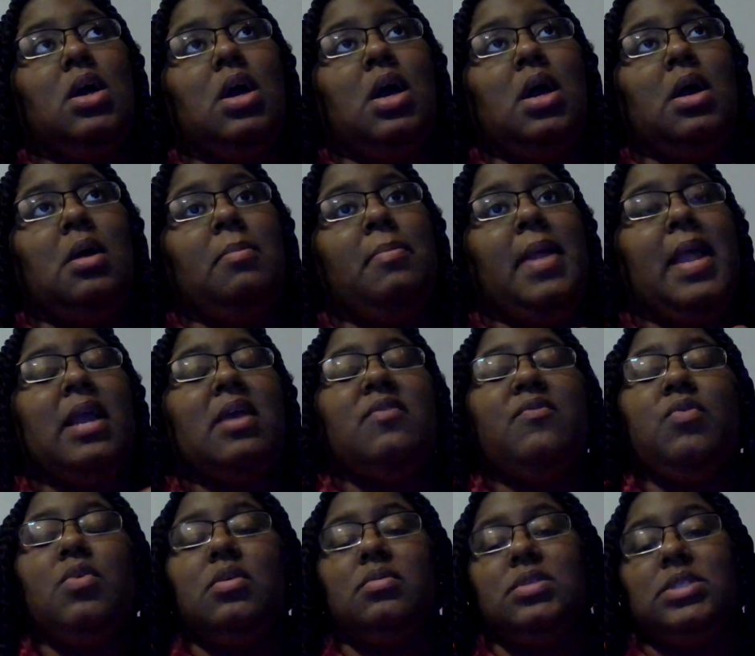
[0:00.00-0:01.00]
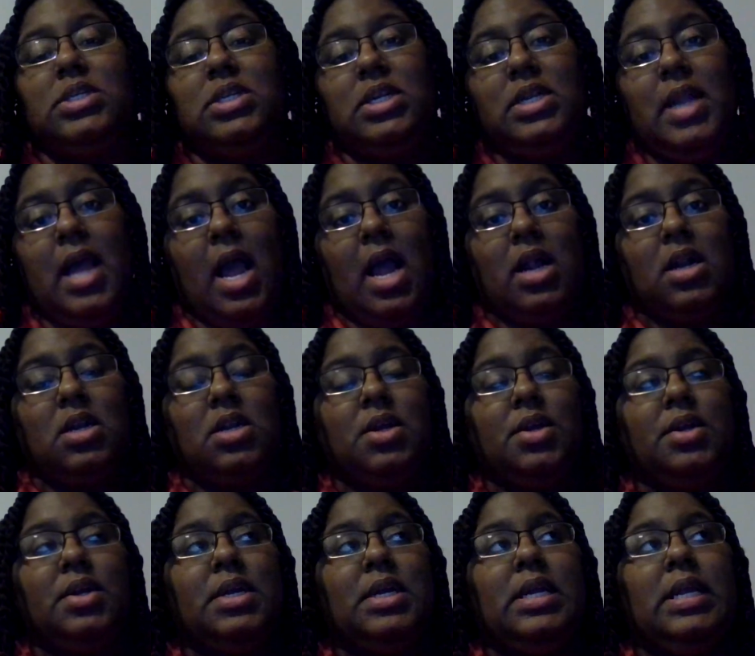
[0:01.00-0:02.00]
uh, back and forth to the
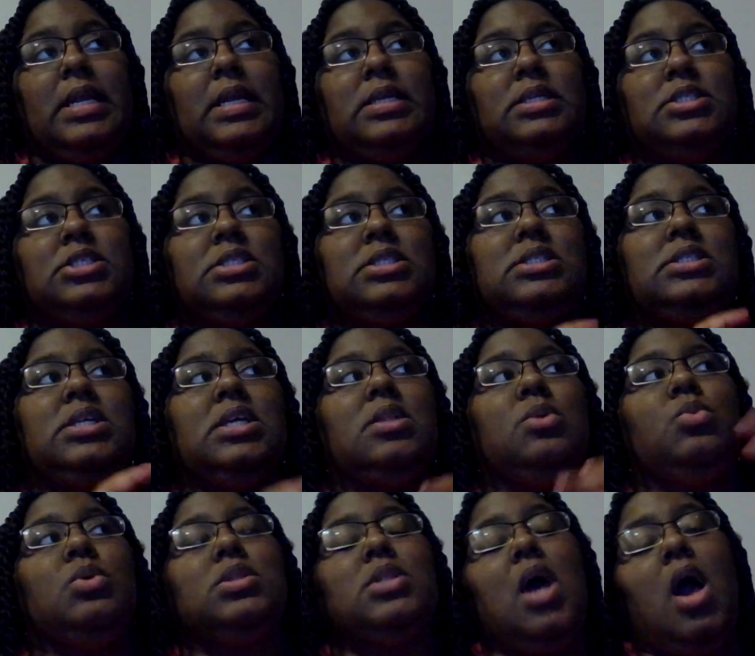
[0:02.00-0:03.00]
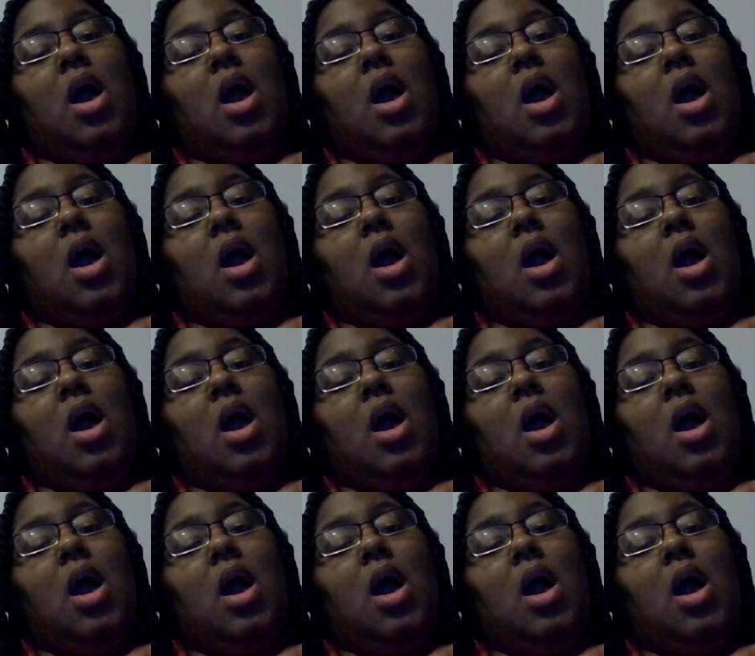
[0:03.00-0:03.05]
doctor and just dealing with